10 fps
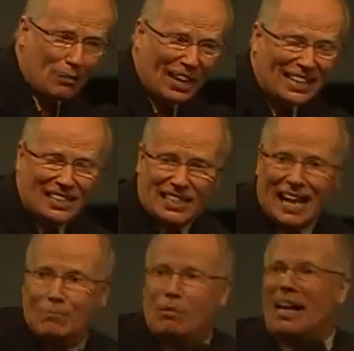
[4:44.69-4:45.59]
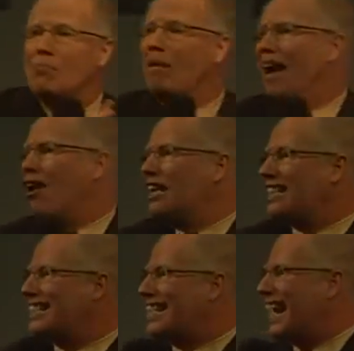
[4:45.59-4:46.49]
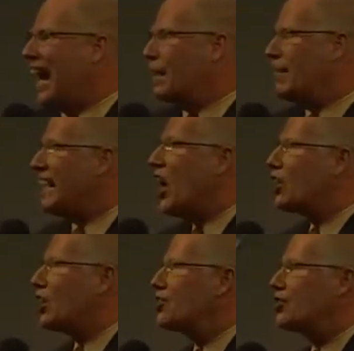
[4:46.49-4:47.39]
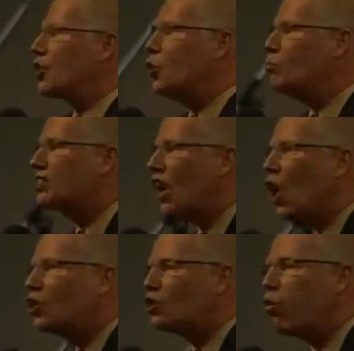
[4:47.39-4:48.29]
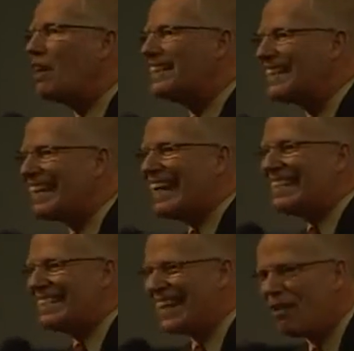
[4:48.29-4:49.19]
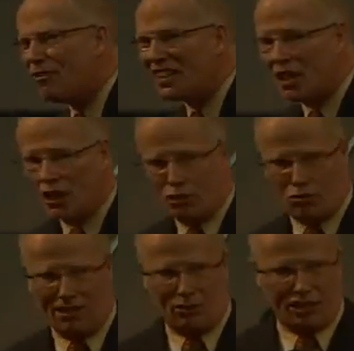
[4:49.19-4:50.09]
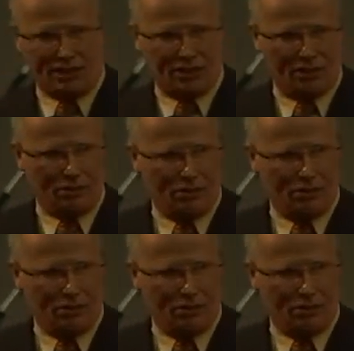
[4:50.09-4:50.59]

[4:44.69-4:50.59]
they said, but America's economy consumes 27 trillion.